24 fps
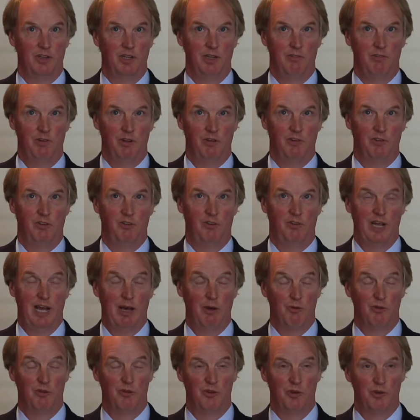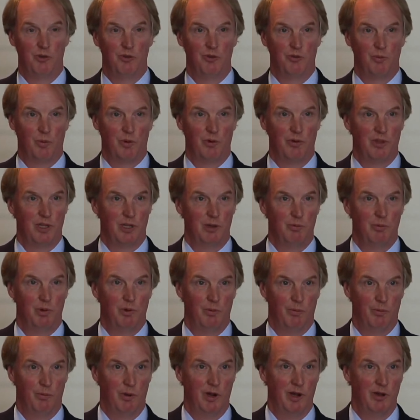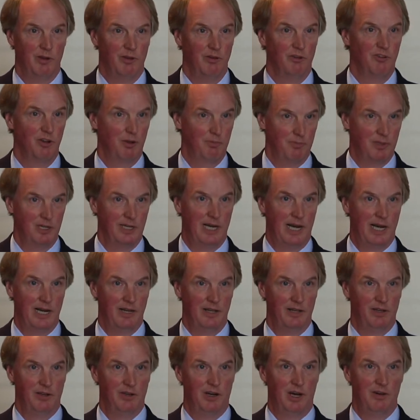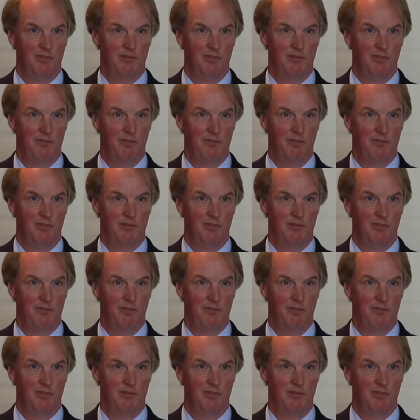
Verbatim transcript: if it sounds newsworthy, we'll run something on it,